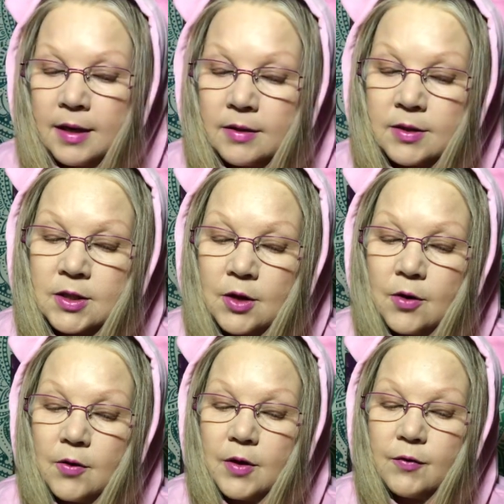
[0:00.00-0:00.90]

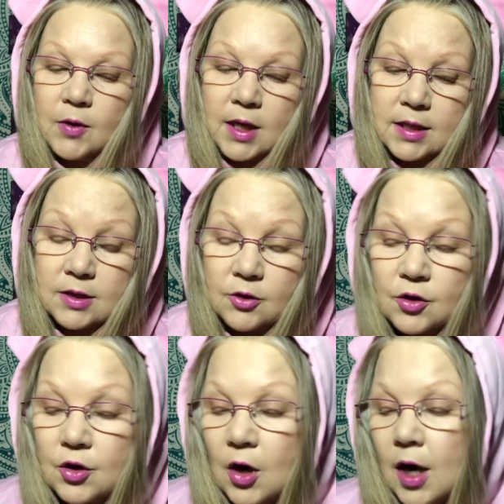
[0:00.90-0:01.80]
So if you guys are
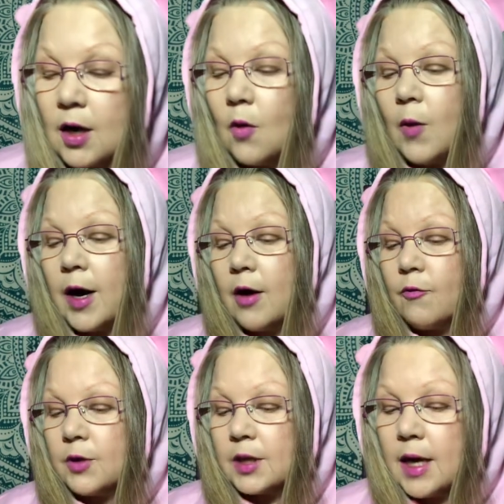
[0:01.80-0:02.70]
not aware of
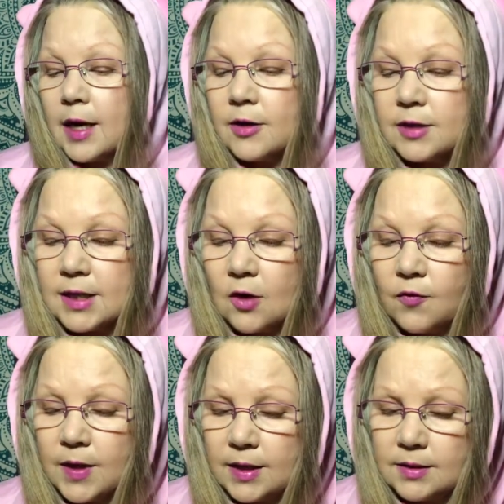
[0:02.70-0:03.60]
what the higher self
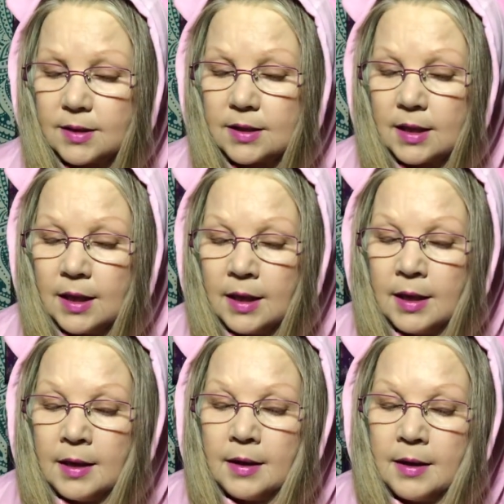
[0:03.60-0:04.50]
is,
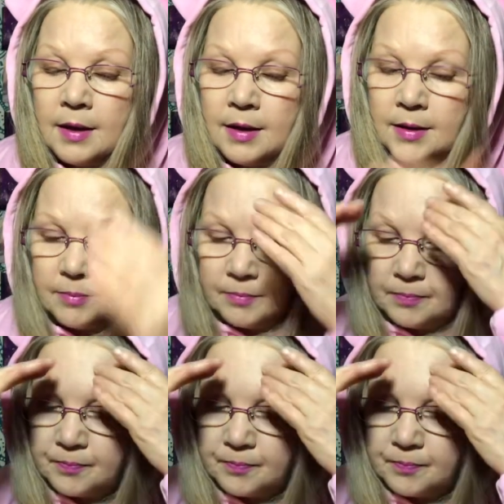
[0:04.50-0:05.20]
I'm